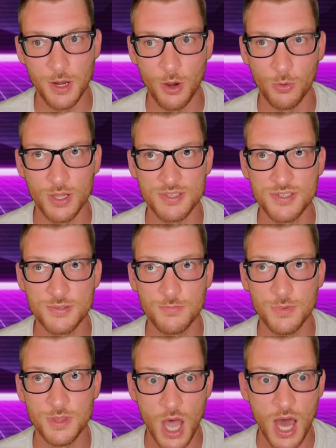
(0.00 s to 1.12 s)
you know, it's
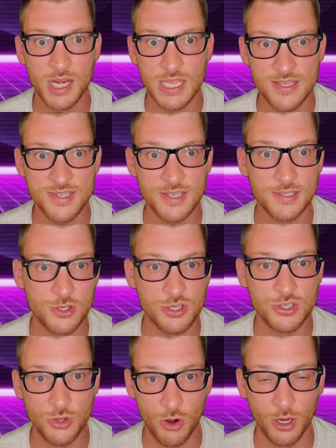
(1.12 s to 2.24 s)
not easy to
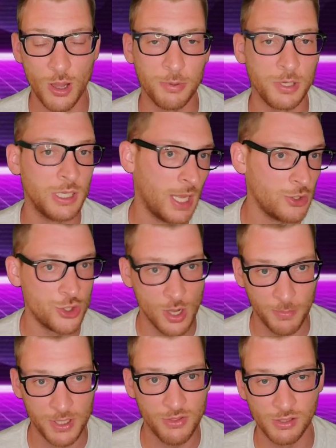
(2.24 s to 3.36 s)
just start a company and
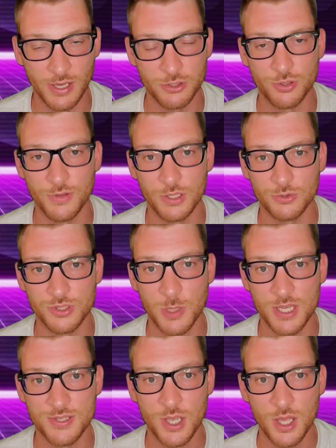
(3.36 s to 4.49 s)
jump into the electric vehicle
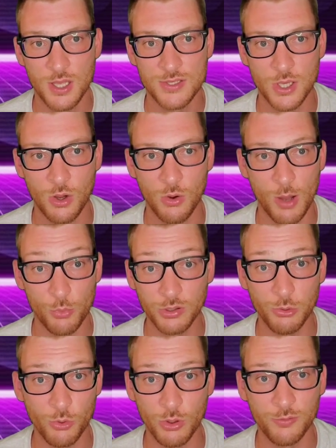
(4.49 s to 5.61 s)
space. So I'm
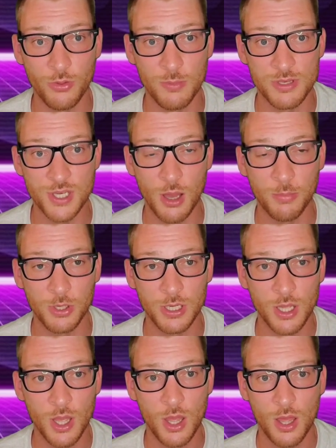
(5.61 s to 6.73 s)
really rooting for them as a
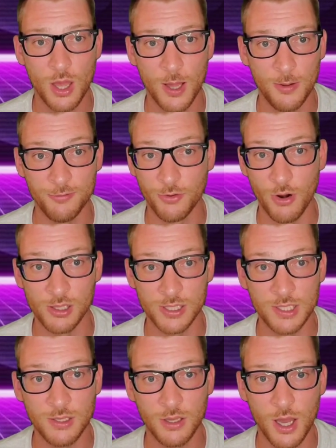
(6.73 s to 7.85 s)
company and for
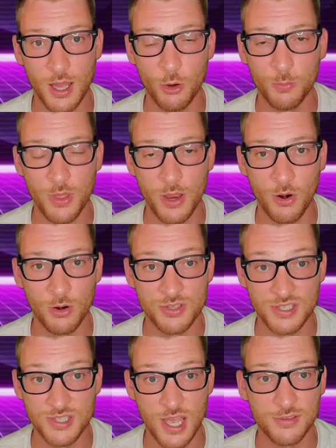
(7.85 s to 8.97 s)
Ali. I hope they
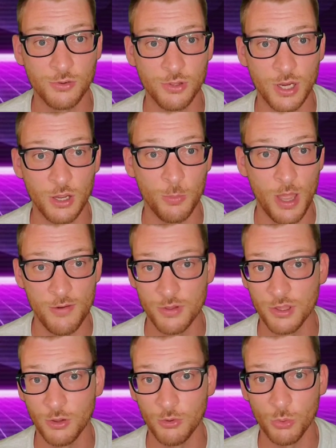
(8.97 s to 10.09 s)
are successful, and I hope
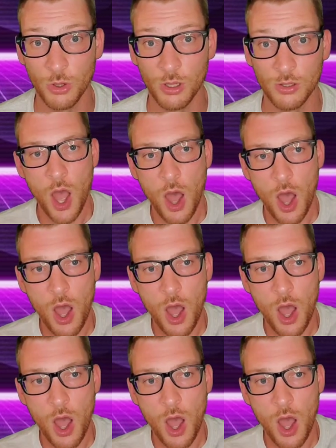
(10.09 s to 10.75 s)
everything goes well.